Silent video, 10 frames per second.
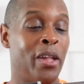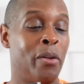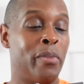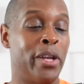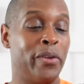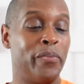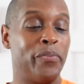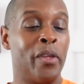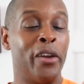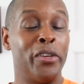But
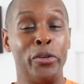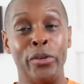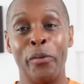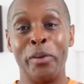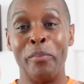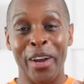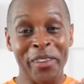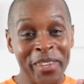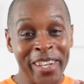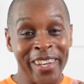you know in my
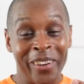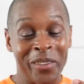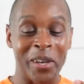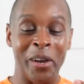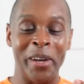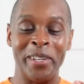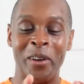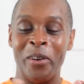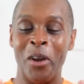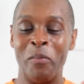videos I
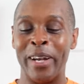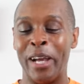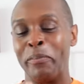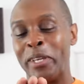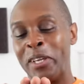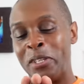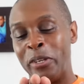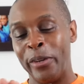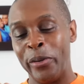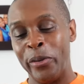don't go by that because
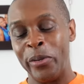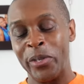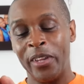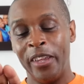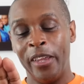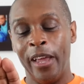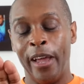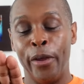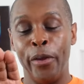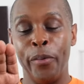you lose
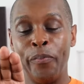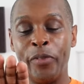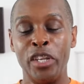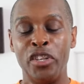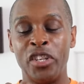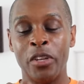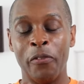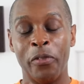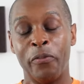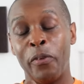um, inches
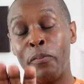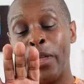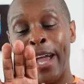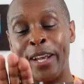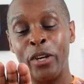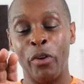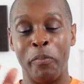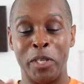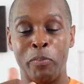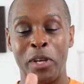off from the hand grip
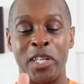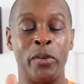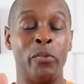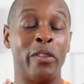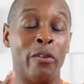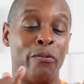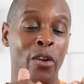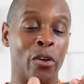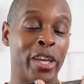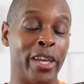especially with
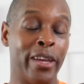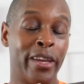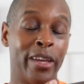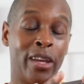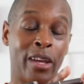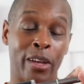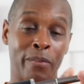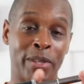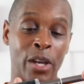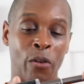vlogging um,
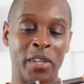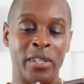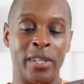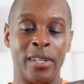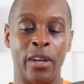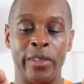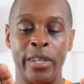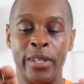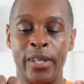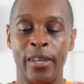selfie sticks like
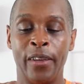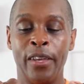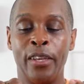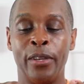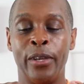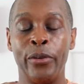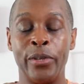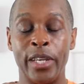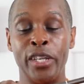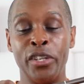this you
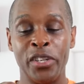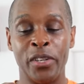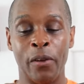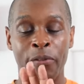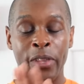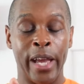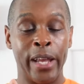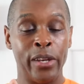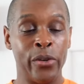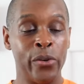lose inches off the
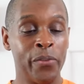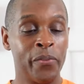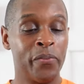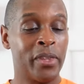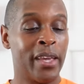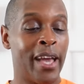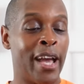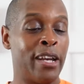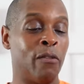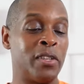handle
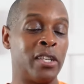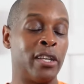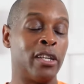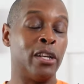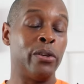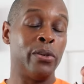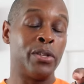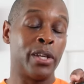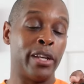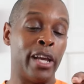and obviously you're going to
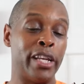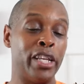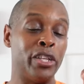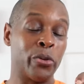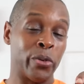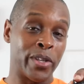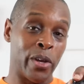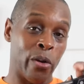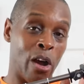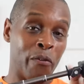lose an inch or
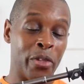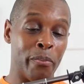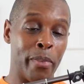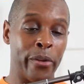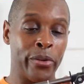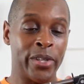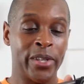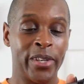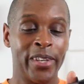so off the mount